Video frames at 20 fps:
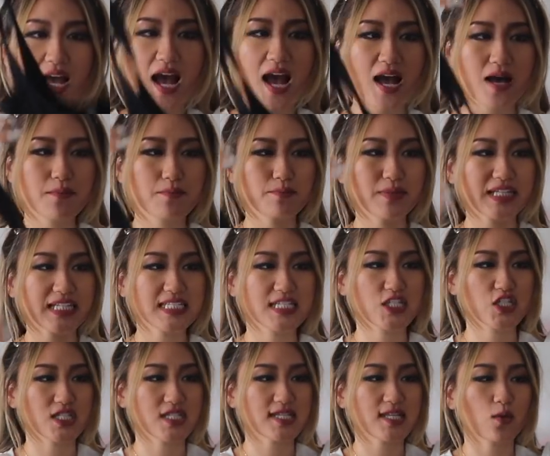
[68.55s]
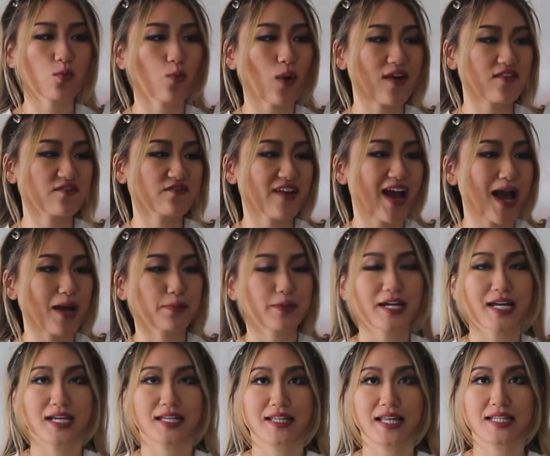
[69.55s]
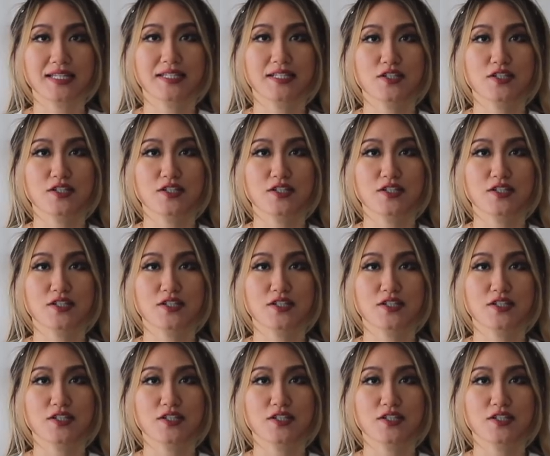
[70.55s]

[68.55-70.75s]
um, but it's just like one fabric like